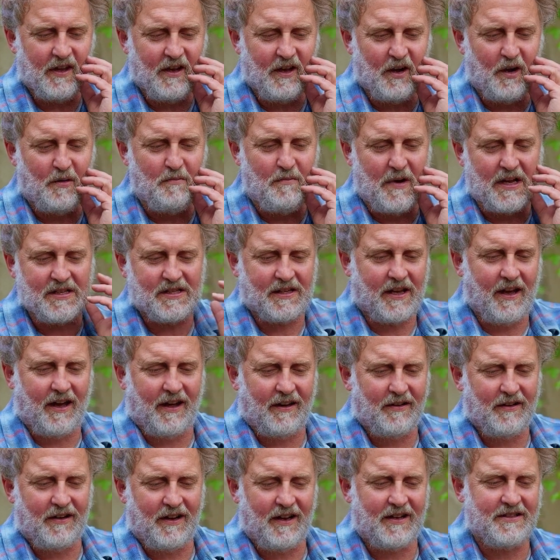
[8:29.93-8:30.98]

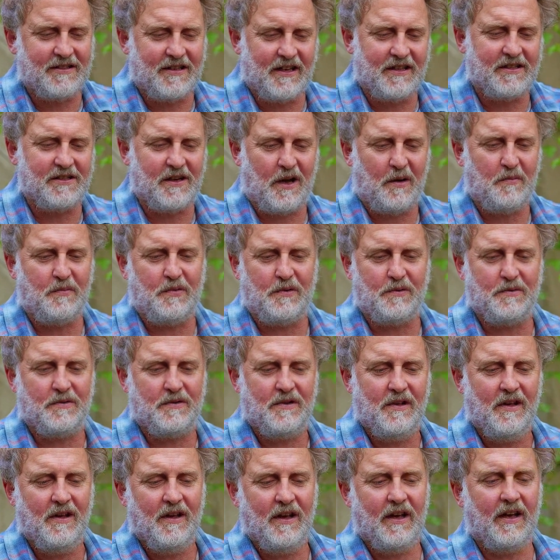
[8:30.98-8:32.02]
Muscat, as an example,